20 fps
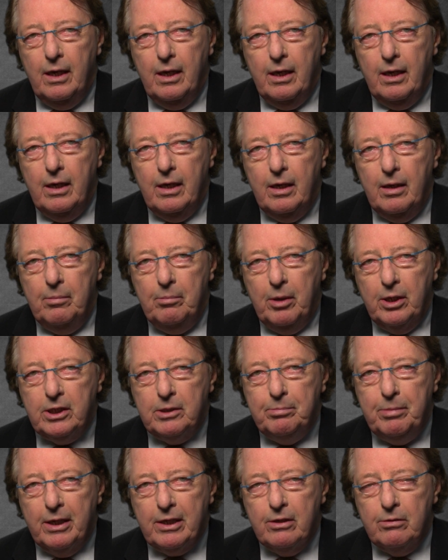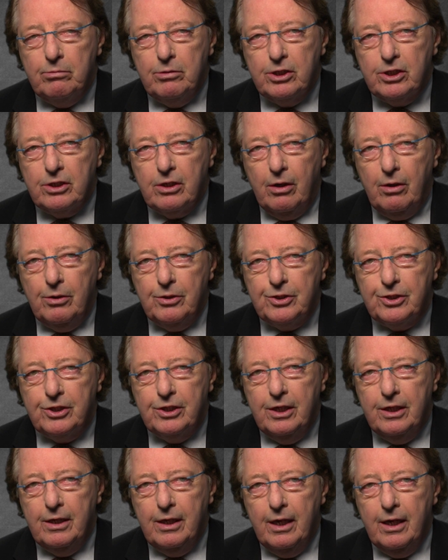uh, much better
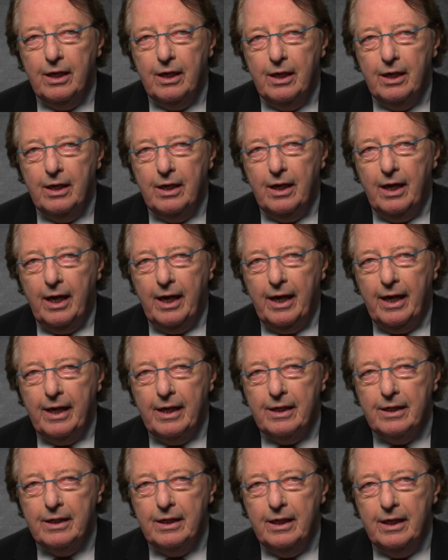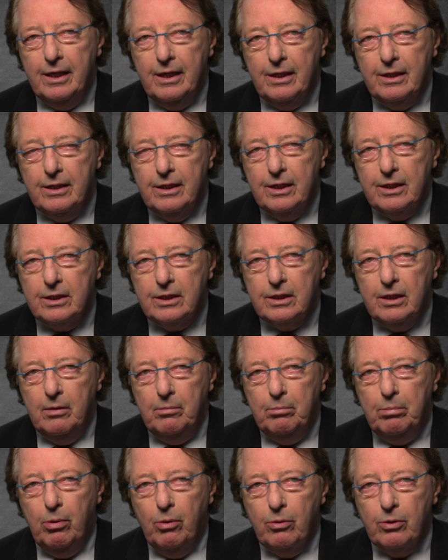results uh, and in this
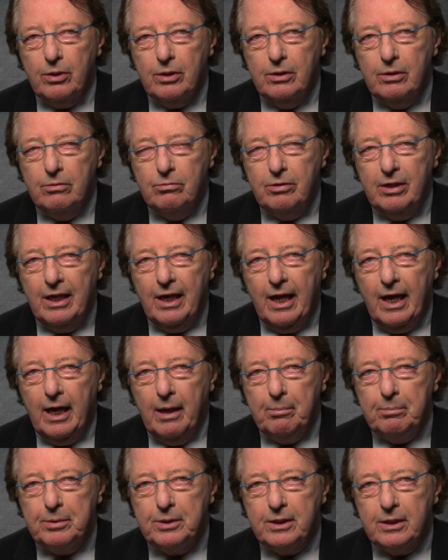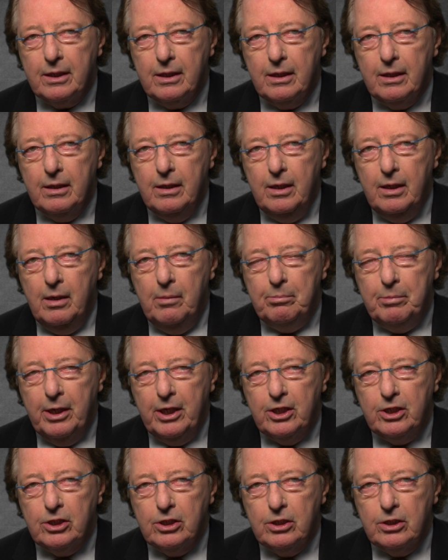important relapse uh,
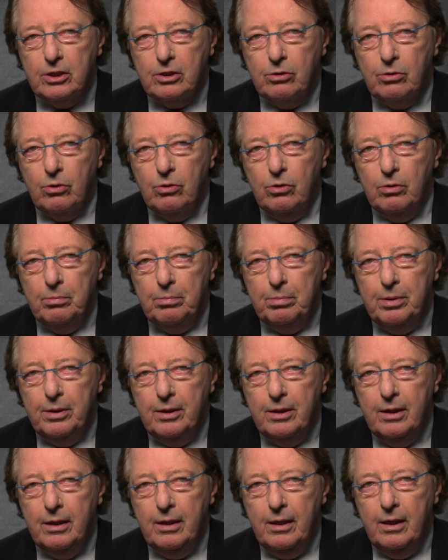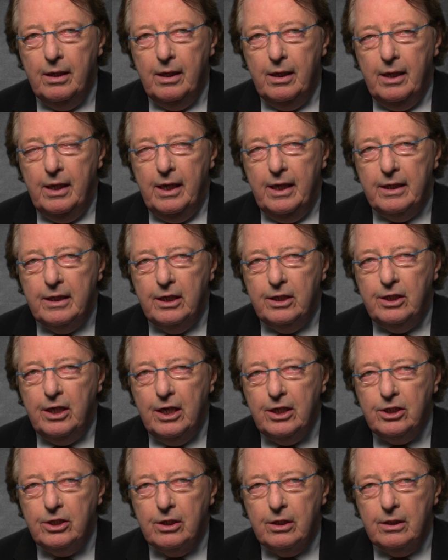patient group. In
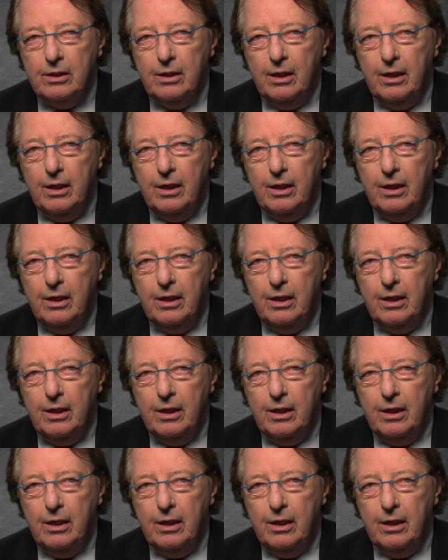addition,